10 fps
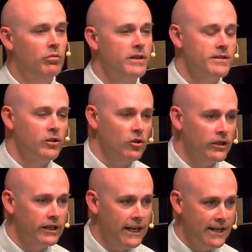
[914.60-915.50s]
Because he
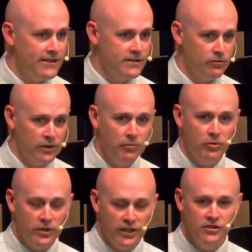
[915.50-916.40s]
already has the
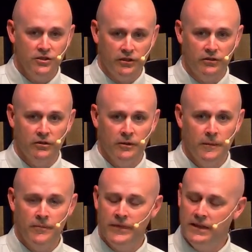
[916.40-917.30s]
reputation.
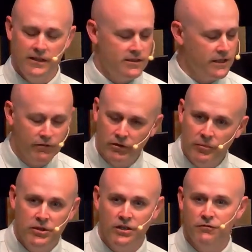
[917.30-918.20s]
He doesn't have a
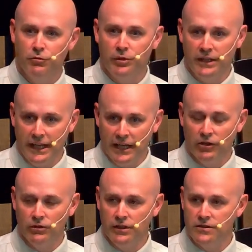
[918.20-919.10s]
reputation for being
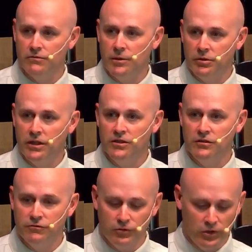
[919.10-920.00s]
angry, he has a
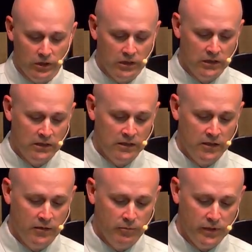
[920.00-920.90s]
reputation for
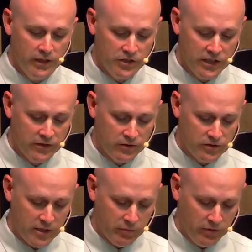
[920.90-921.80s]
being a gentle
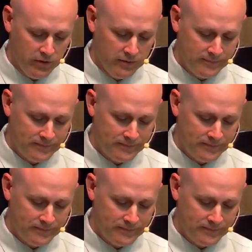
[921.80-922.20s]
shepherd.